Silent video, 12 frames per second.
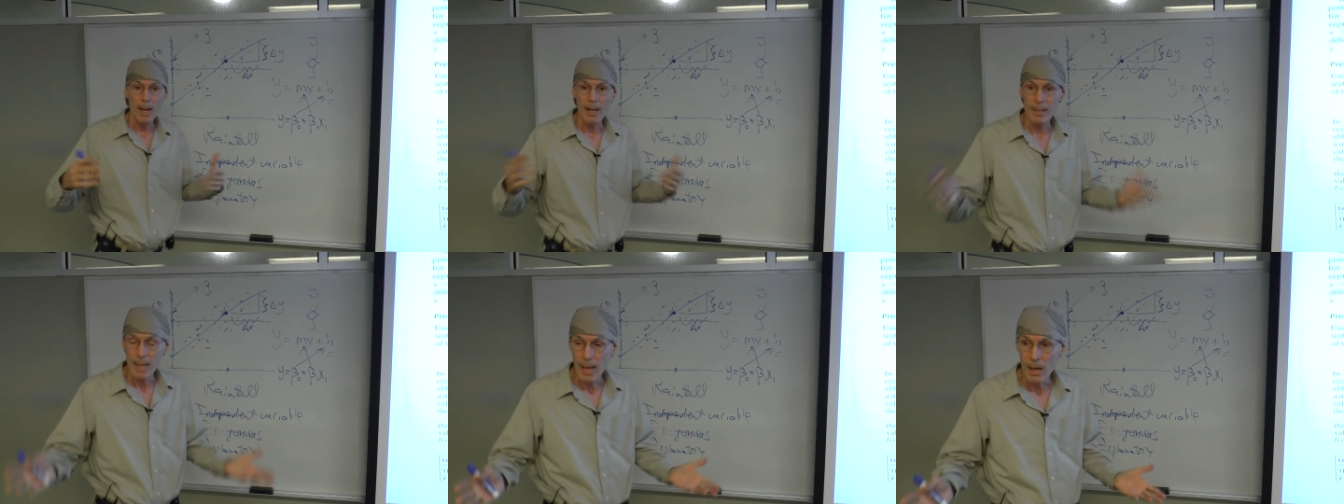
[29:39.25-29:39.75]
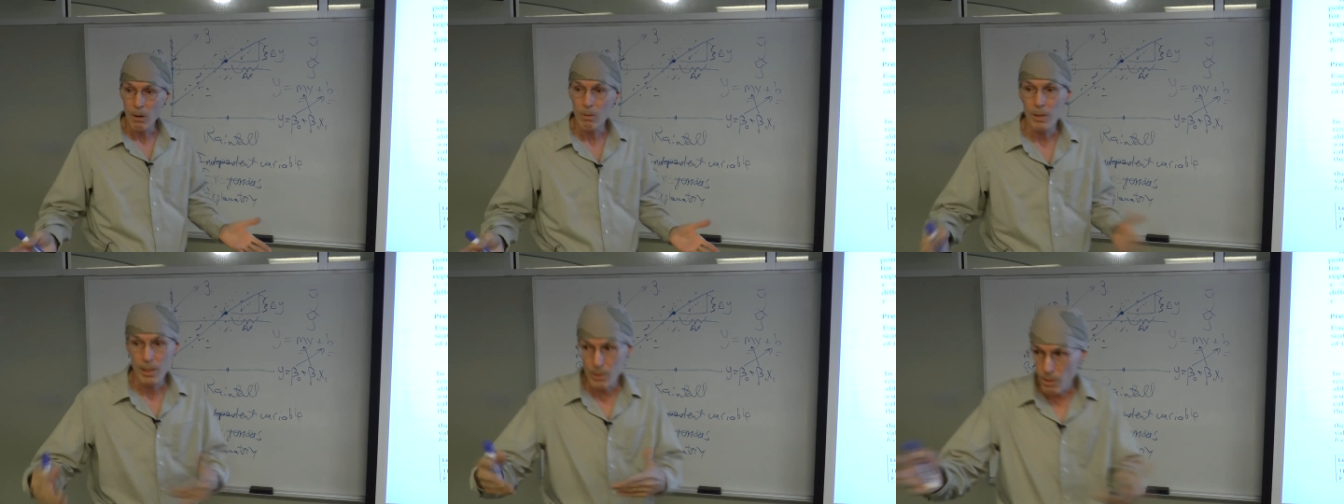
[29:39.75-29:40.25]
And now,
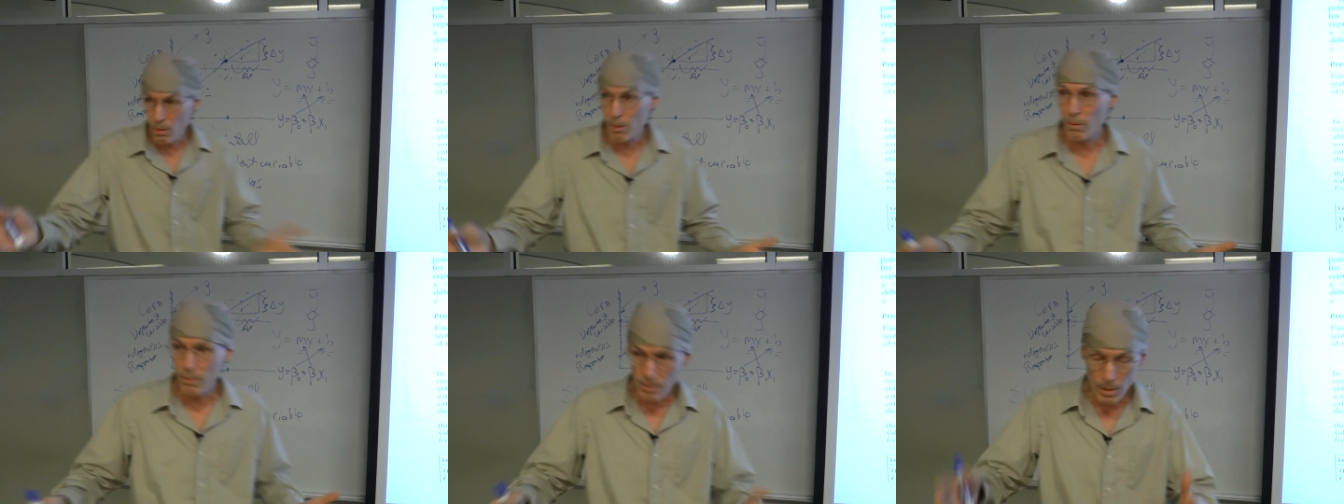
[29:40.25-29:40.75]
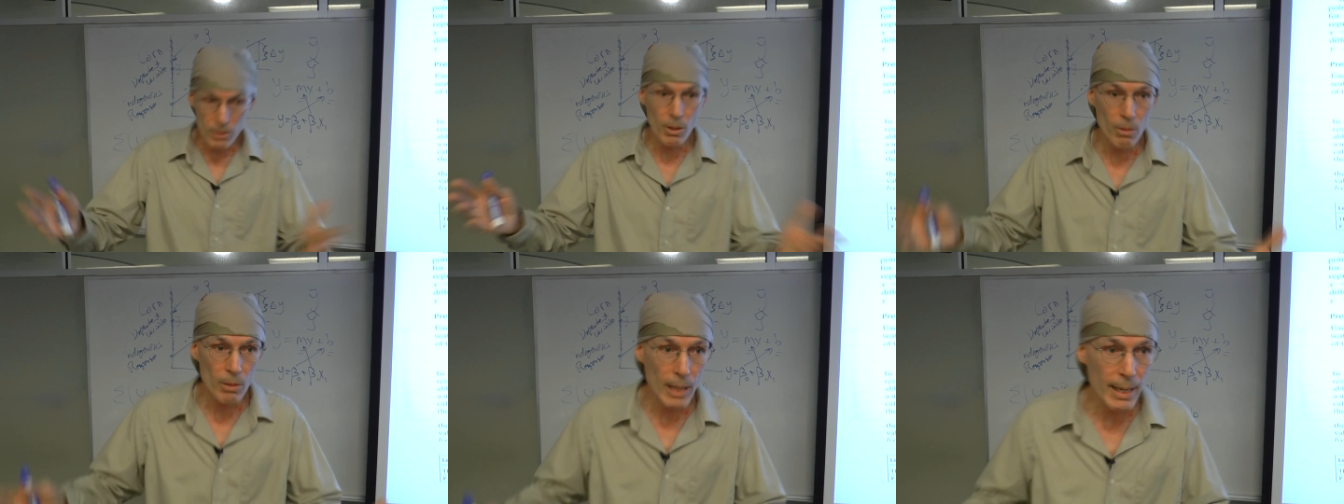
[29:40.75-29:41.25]
in your
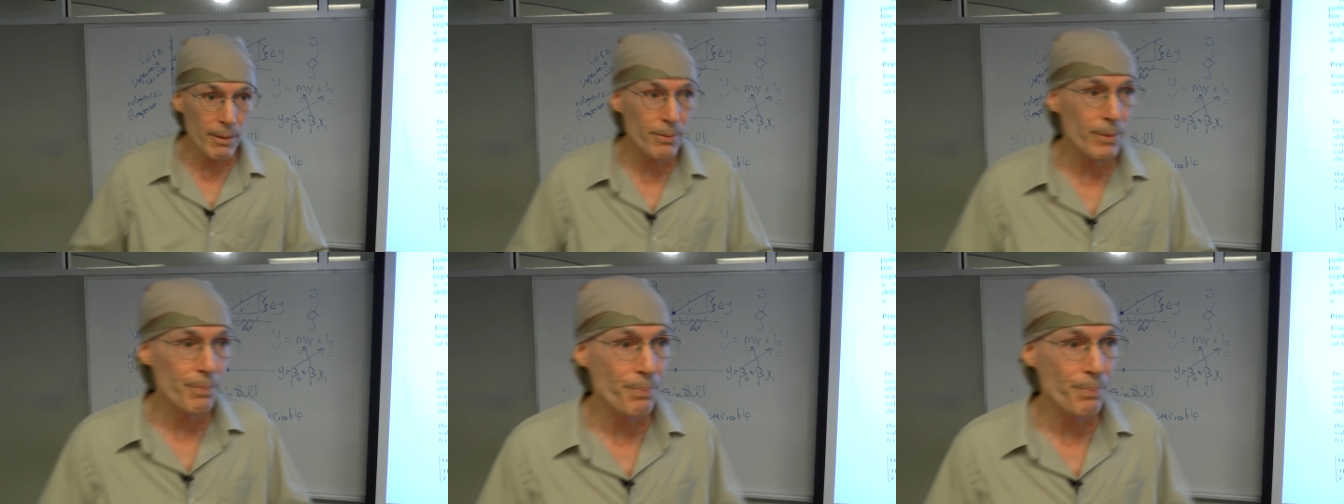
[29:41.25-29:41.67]
adult life,